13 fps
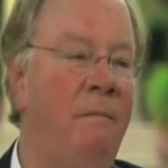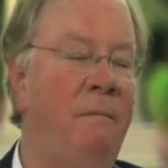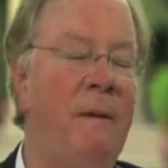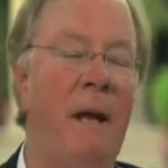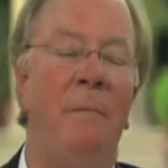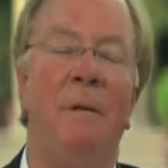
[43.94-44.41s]

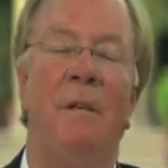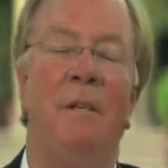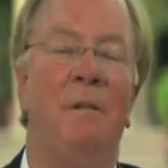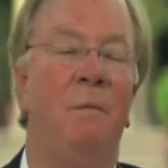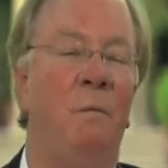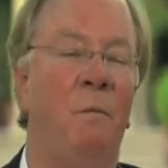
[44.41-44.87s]

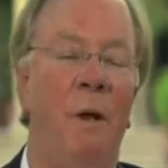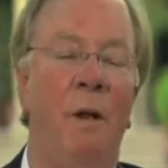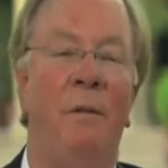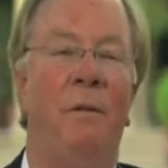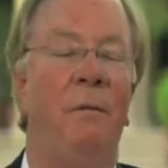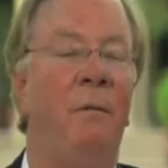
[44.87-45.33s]
fabulous
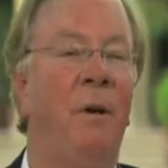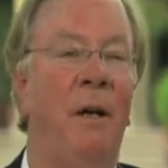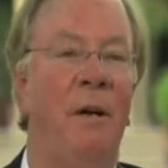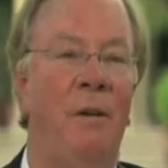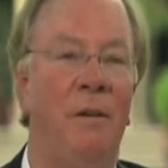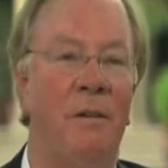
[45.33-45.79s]
wealth of
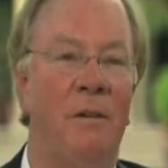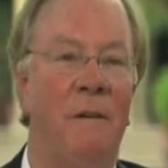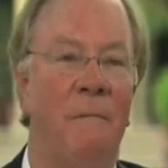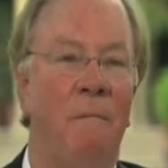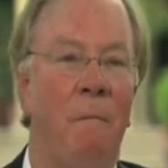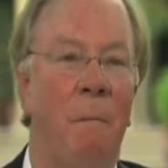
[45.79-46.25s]
dry holes,